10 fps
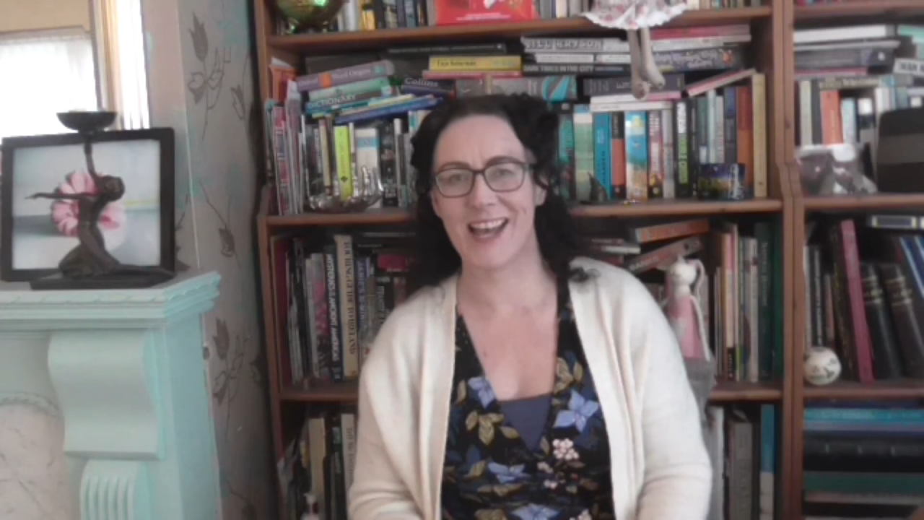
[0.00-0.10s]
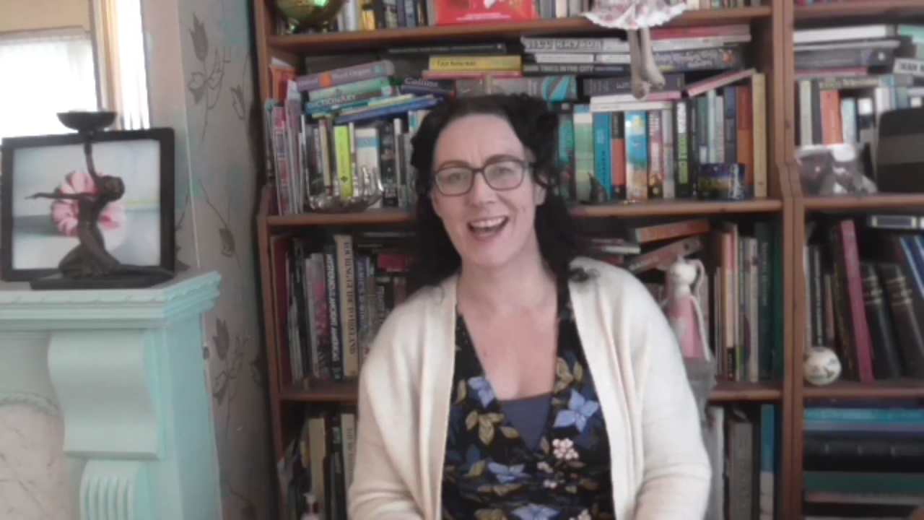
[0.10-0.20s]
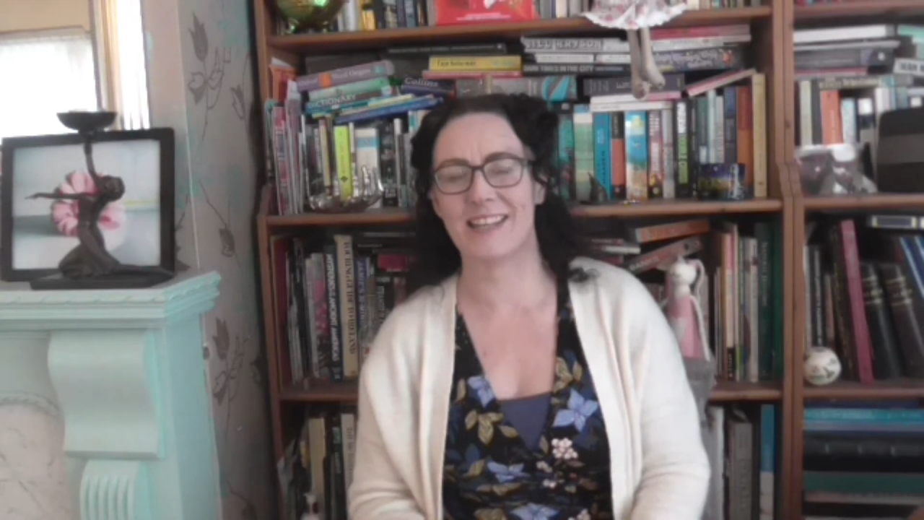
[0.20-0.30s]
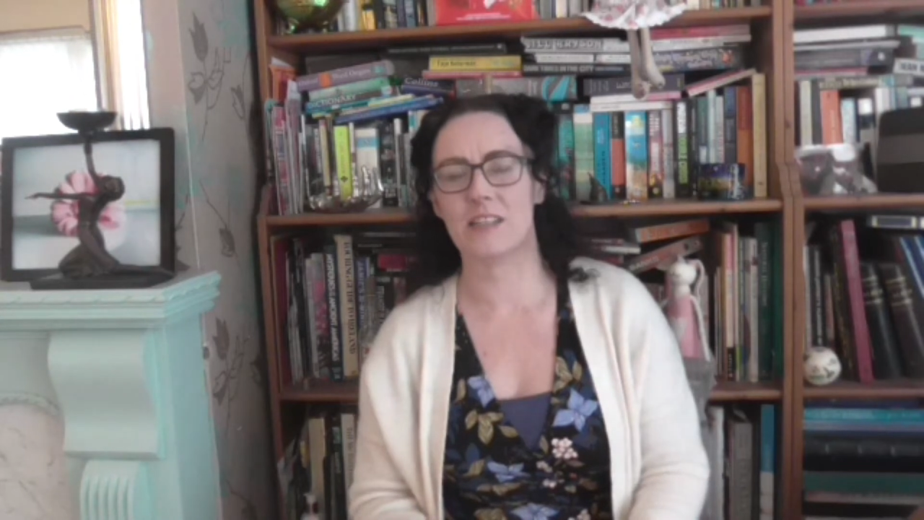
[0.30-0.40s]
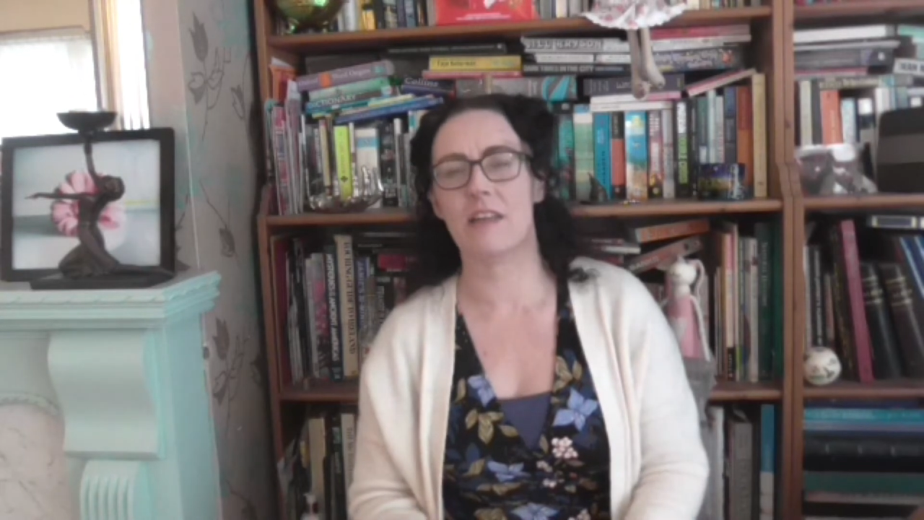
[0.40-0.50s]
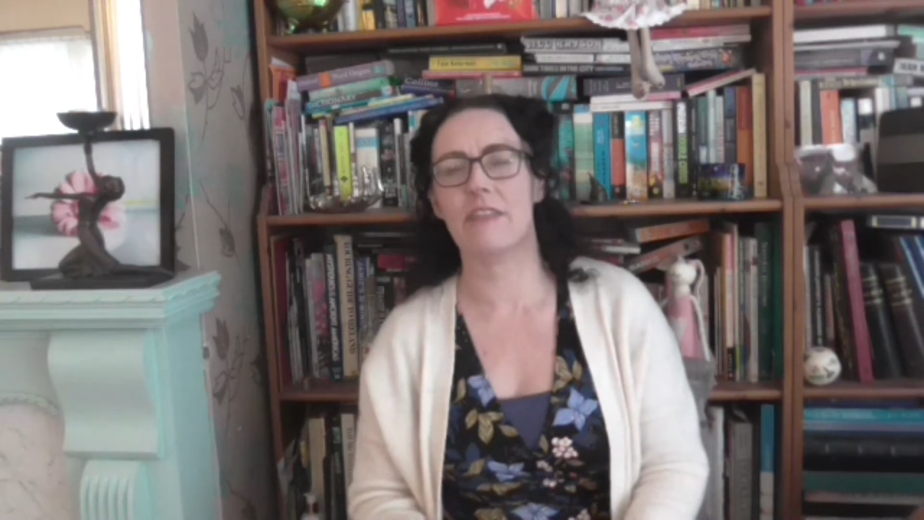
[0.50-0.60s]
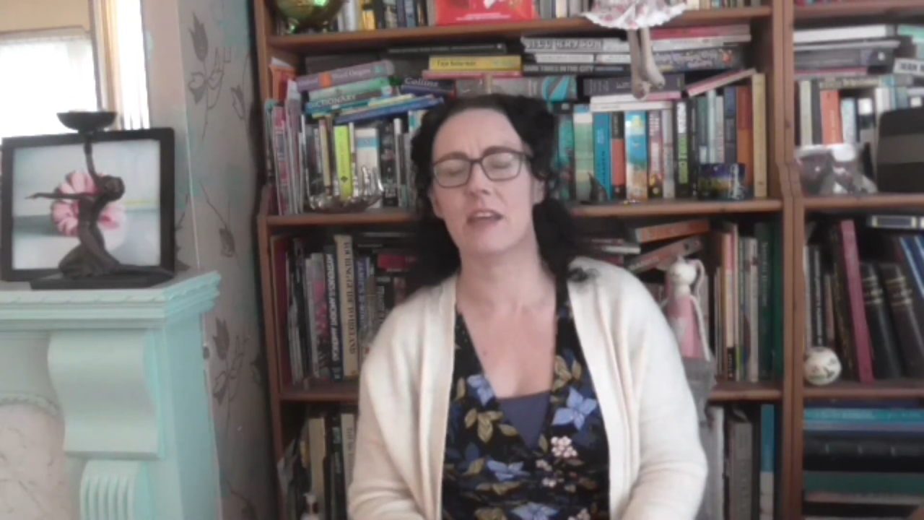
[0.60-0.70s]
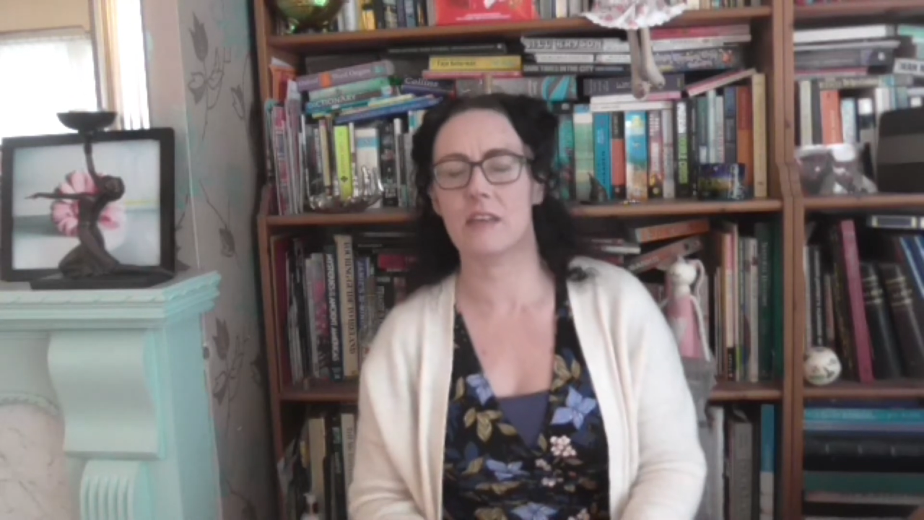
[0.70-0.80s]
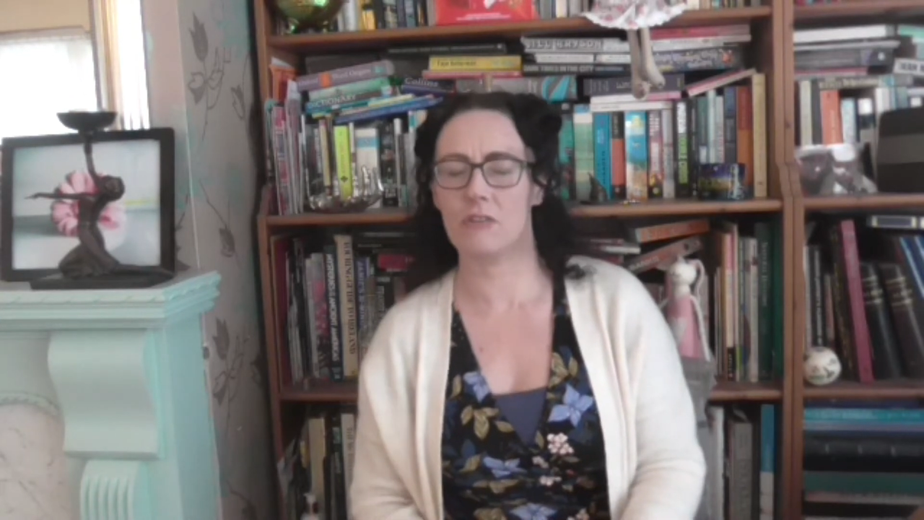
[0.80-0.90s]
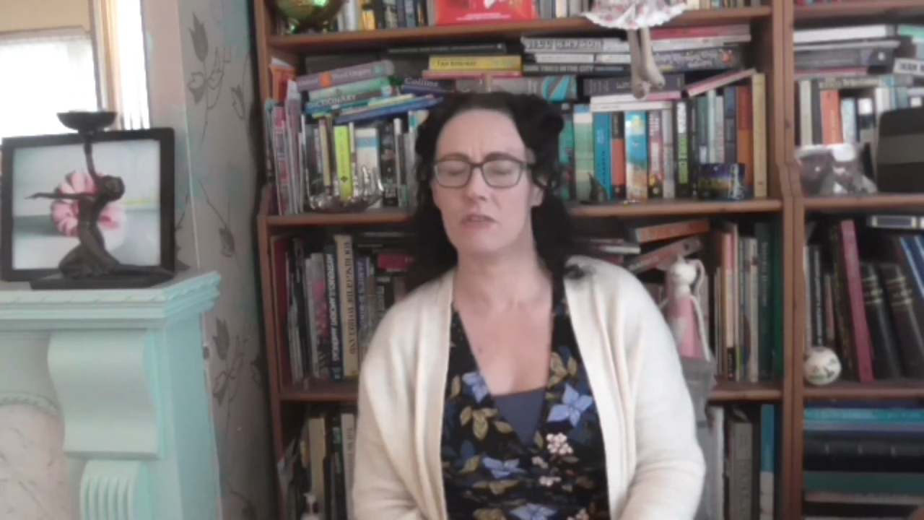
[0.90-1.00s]
And I
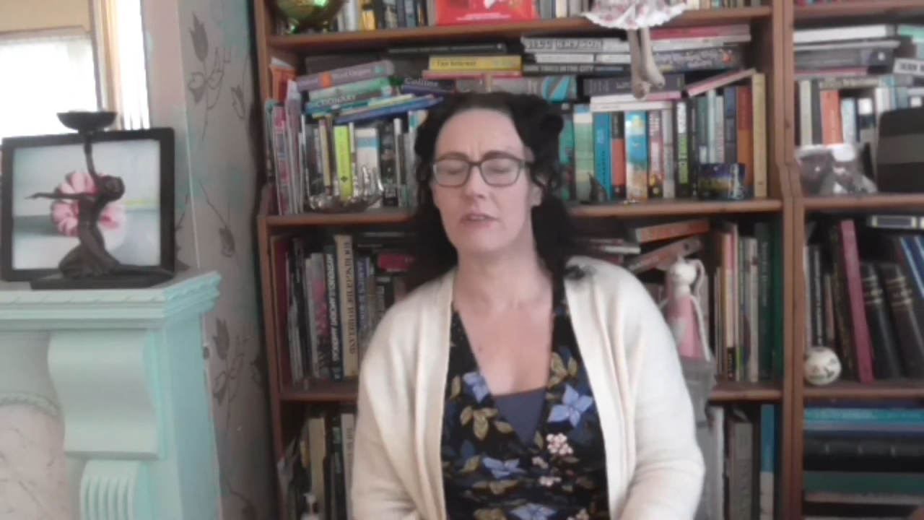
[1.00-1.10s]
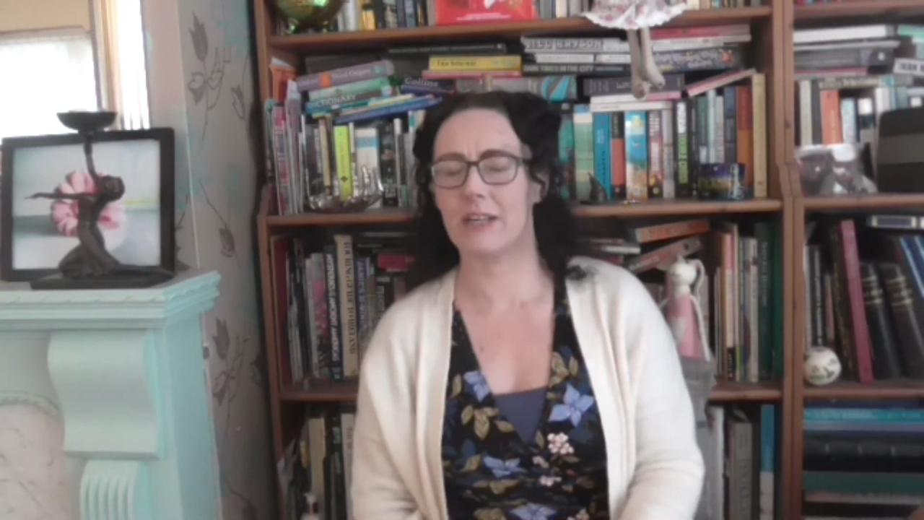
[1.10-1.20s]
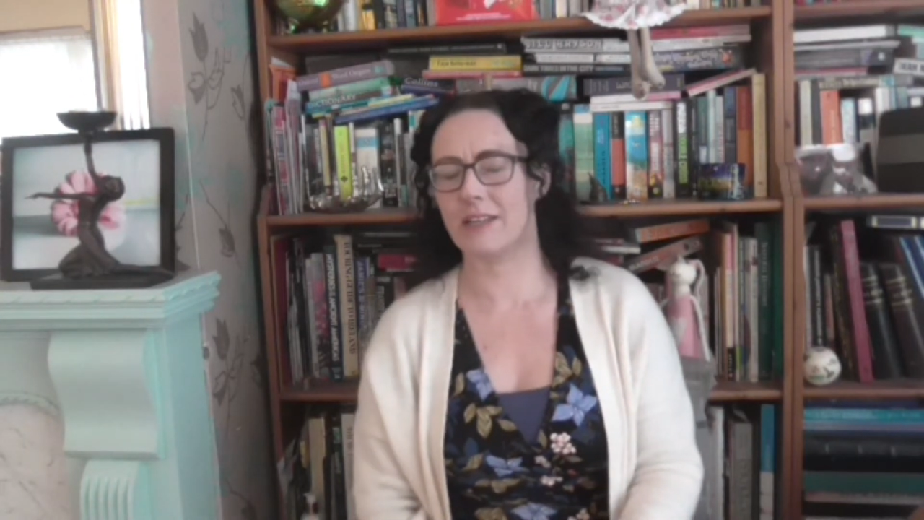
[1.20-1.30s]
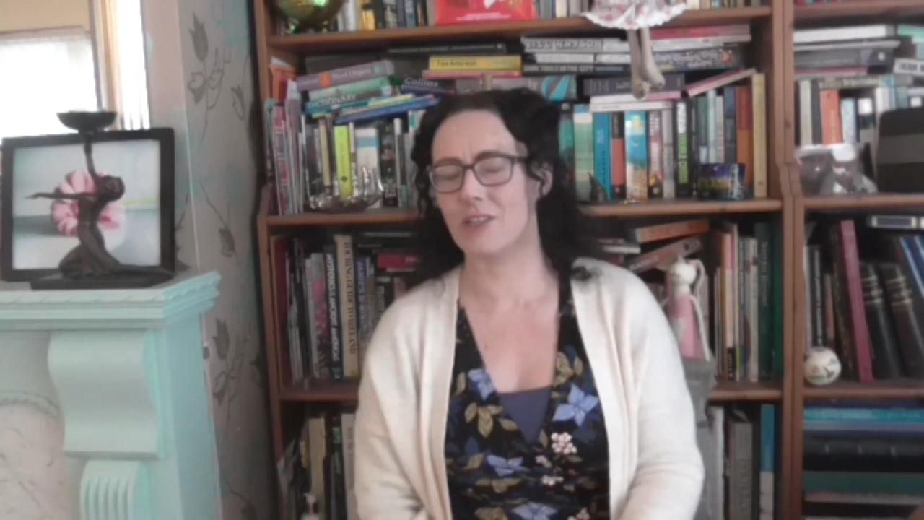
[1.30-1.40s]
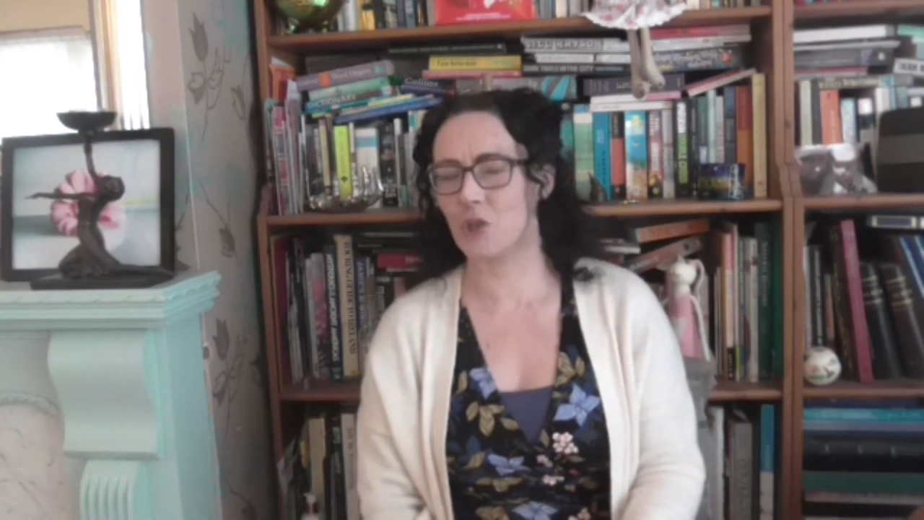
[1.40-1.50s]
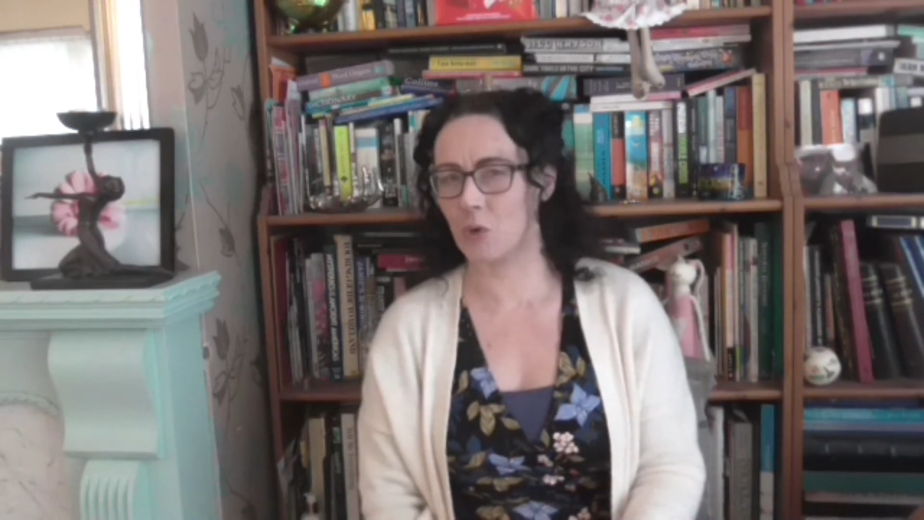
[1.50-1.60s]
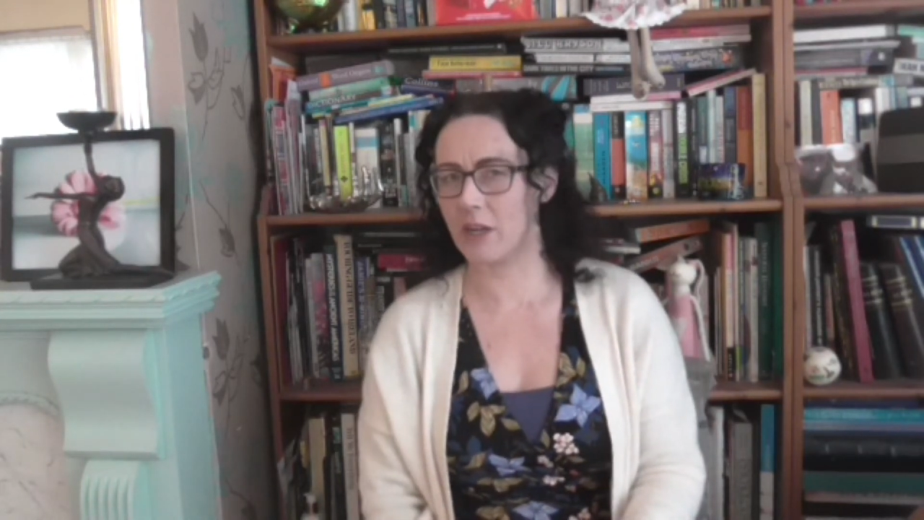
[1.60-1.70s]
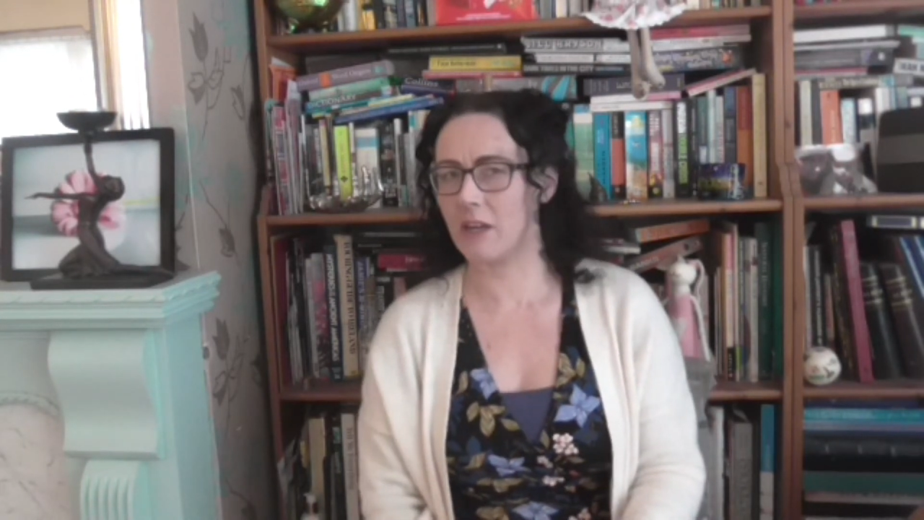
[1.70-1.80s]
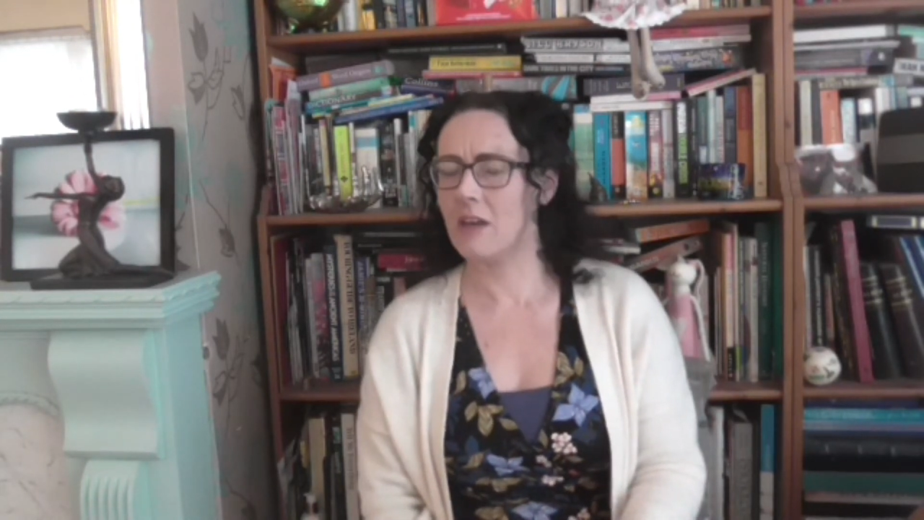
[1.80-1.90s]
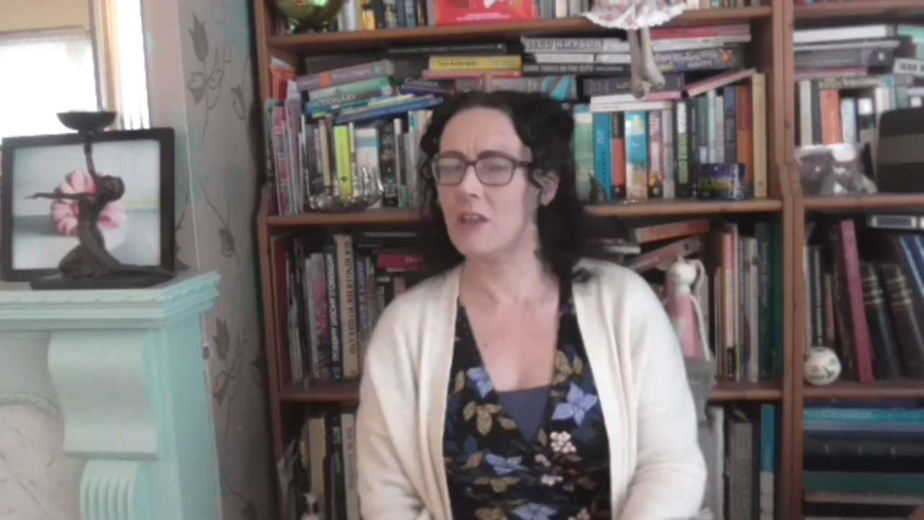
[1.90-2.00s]
think you'll really
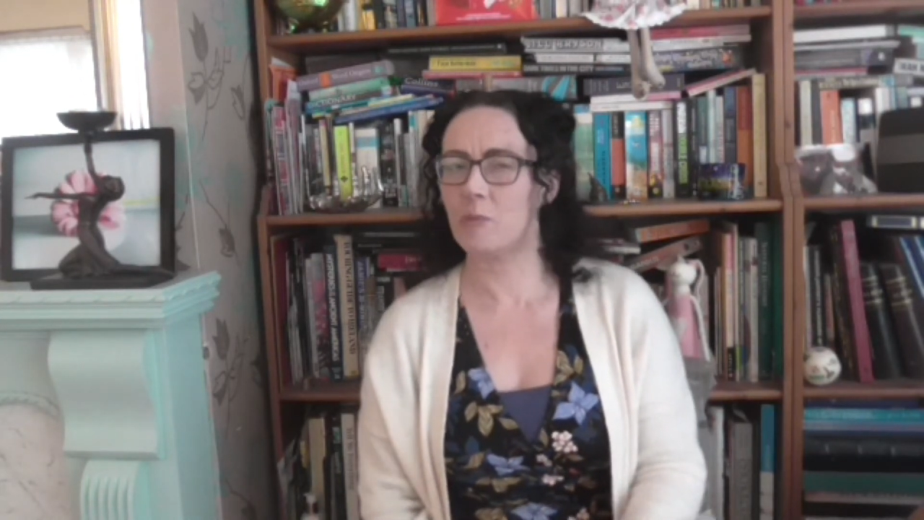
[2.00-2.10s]
enjoy